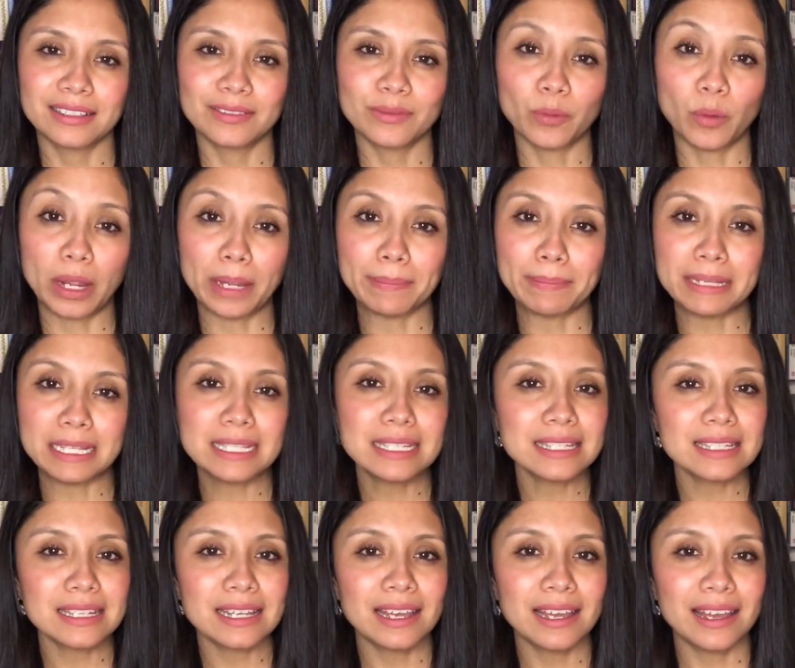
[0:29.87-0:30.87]

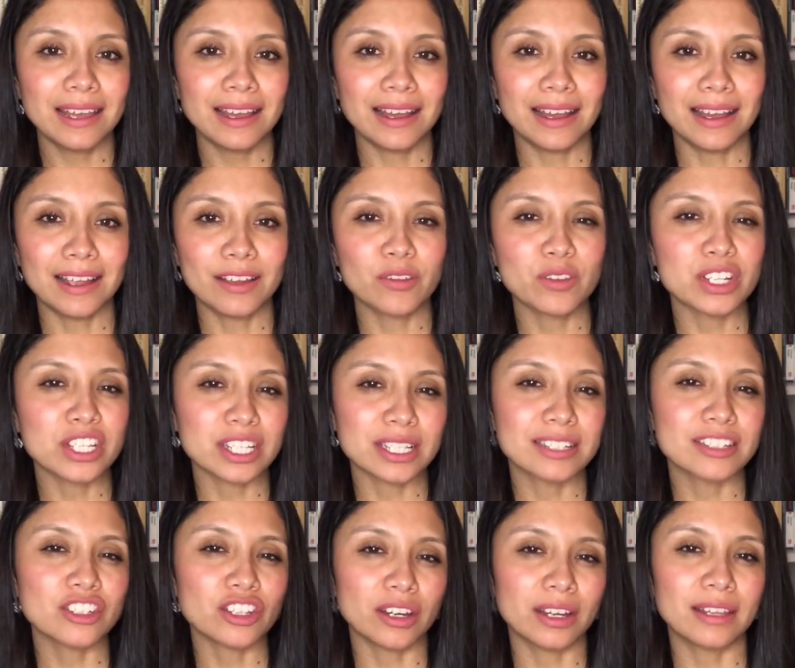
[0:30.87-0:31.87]
wipes. I
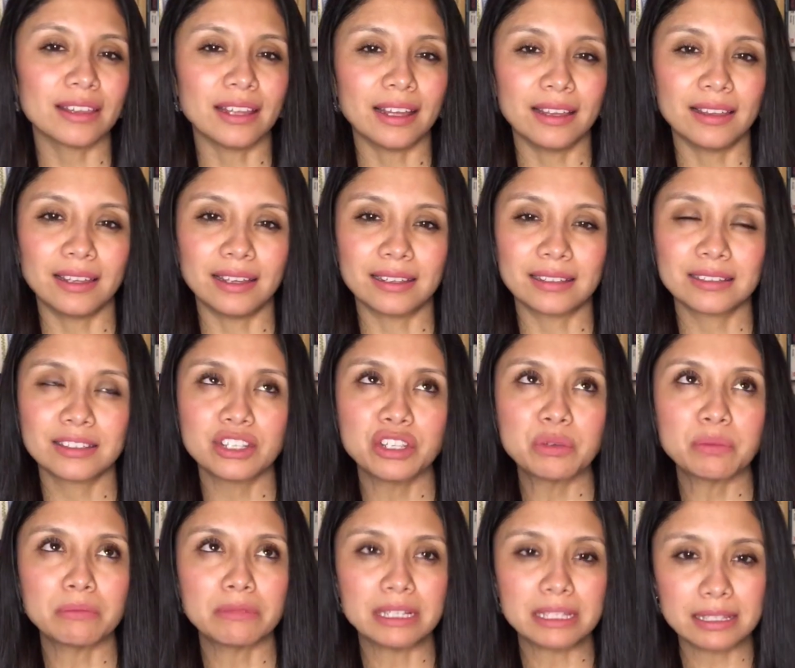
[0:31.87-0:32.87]
recently started that like
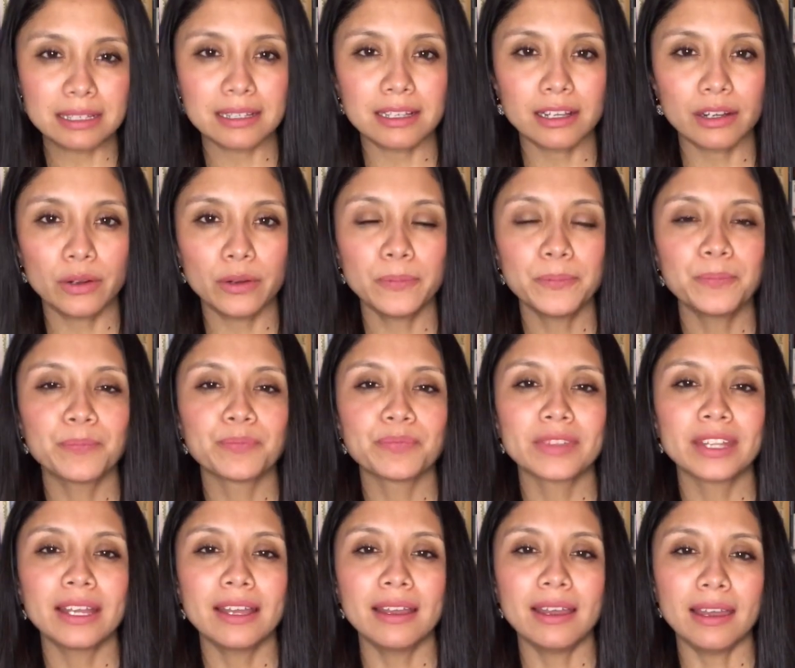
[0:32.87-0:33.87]
2 months ago,
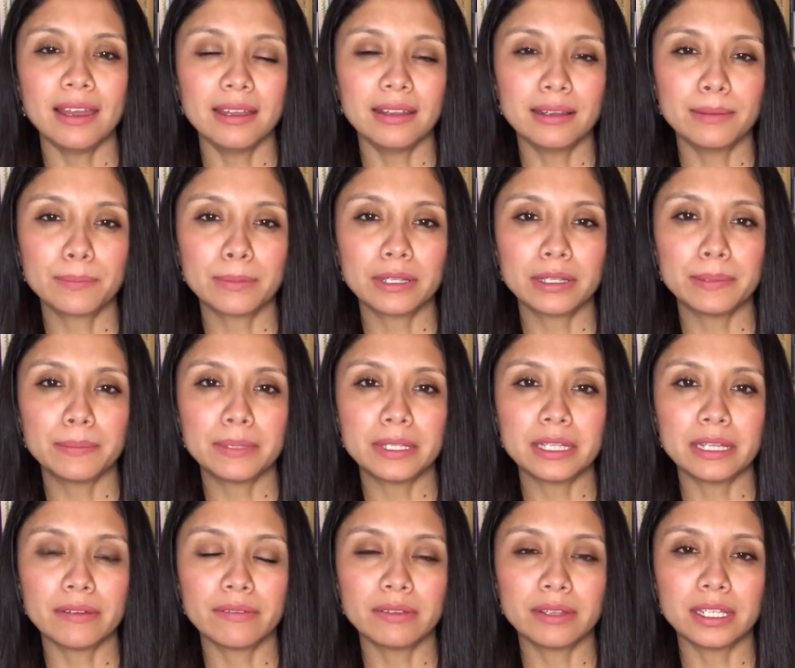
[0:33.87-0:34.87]
and I'm gonna be
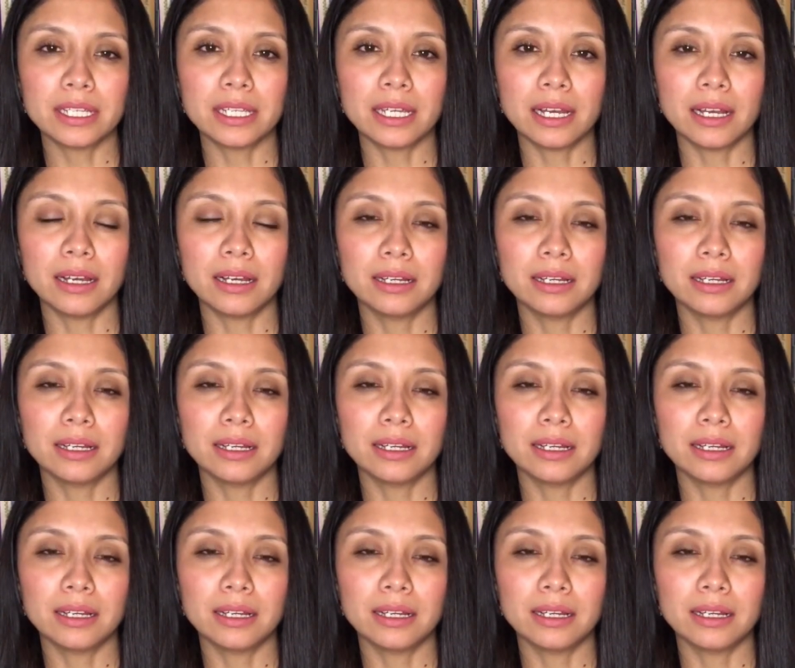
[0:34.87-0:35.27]
definitely